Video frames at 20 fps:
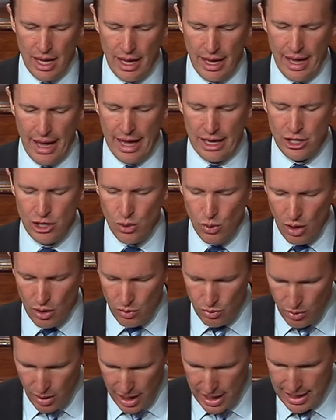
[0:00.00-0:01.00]
And you are
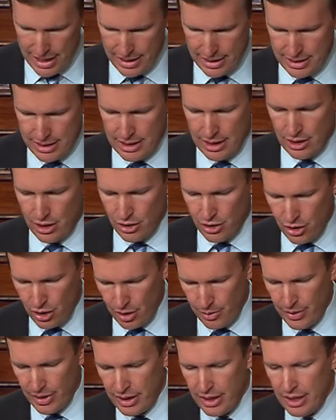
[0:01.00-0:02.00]
right, Senator
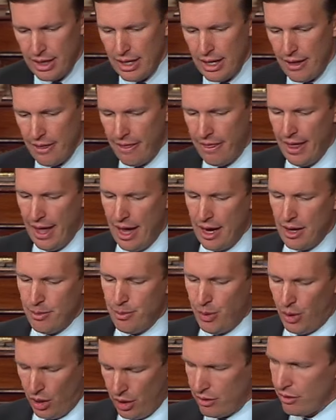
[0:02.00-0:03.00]
Durbin, that
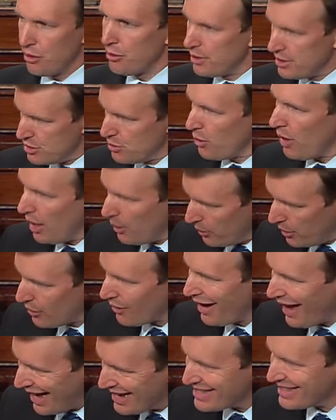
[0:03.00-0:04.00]
part of the reason why we
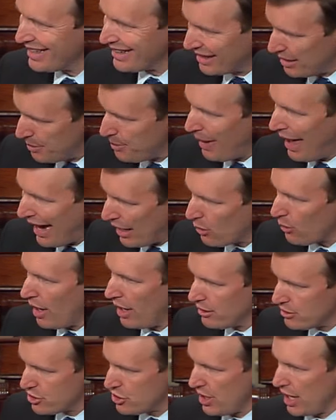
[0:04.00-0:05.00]
are asking that
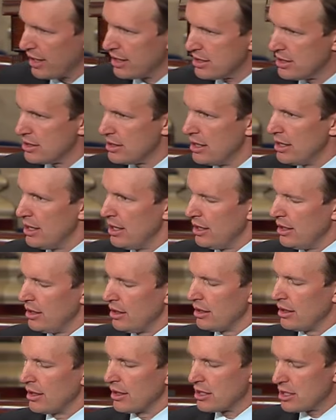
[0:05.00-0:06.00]
background checks,
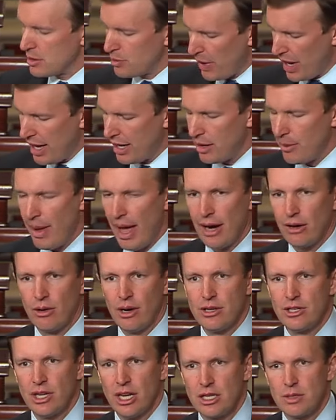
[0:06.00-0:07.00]
expanded
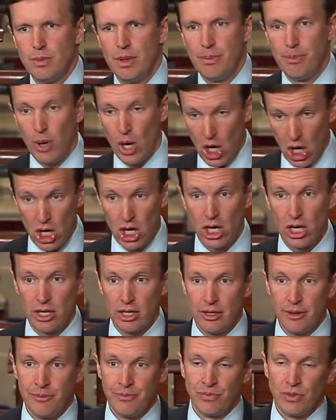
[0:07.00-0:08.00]
background checks, be
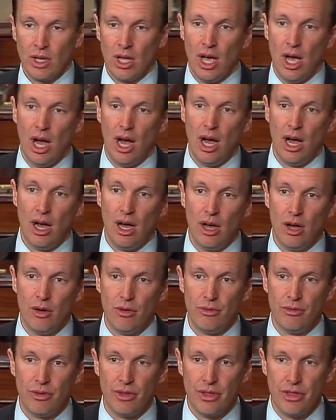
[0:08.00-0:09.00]
part
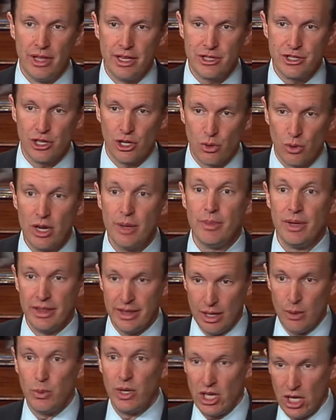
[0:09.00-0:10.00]
of this agreement
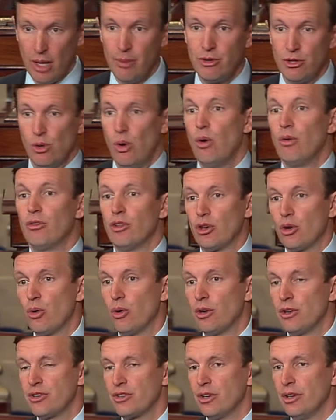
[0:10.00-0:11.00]
that we come to over the
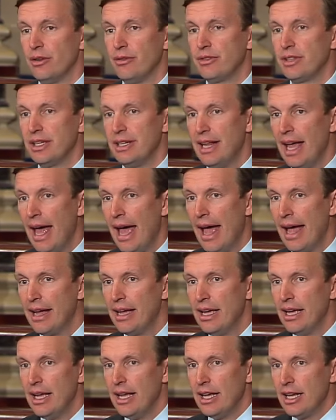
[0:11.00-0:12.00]
course of today
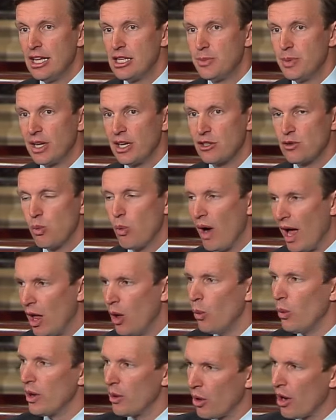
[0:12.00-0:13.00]
is because
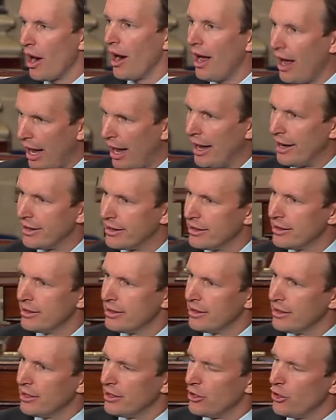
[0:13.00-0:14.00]
while we are on
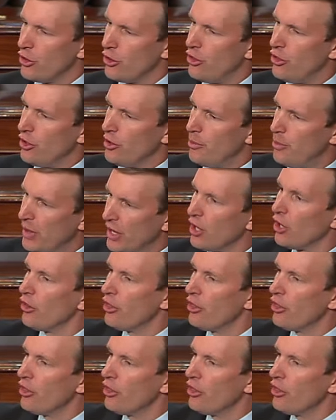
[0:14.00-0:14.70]
the bill